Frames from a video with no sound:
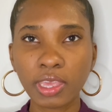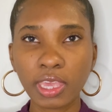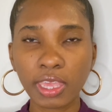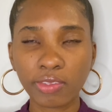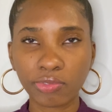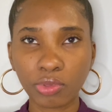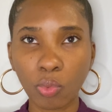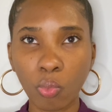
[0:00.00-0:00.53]

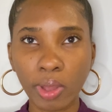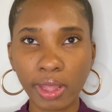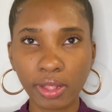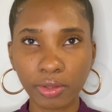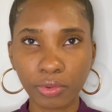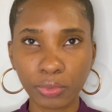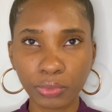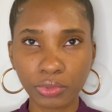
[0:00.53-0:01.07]
is the
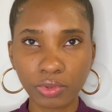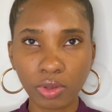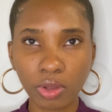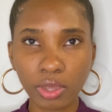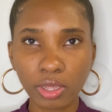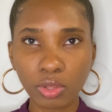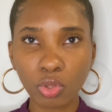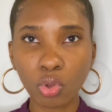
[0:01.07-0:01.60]
Wild Growth
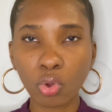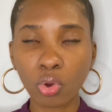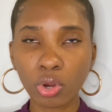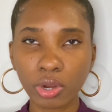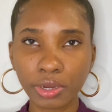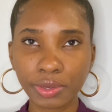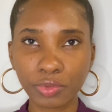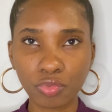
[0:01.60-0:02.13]
oil
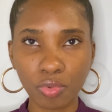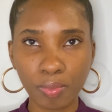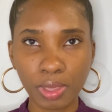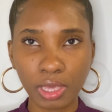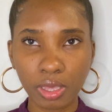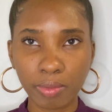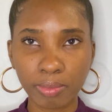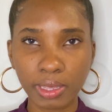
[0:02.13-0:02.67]
or the
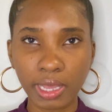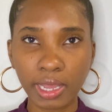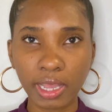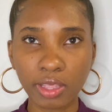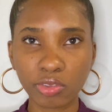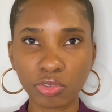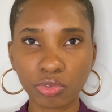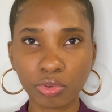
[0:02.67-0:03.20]
Jamaican black
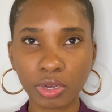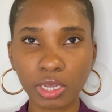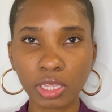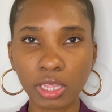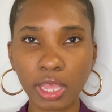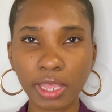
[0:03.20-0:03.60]
castor oil.